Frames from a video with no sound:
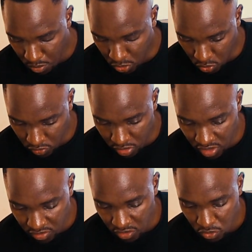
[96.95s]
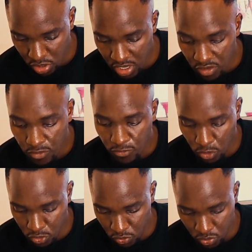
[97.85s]
because this session is
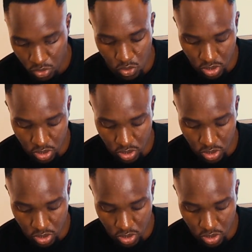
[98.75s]
for you.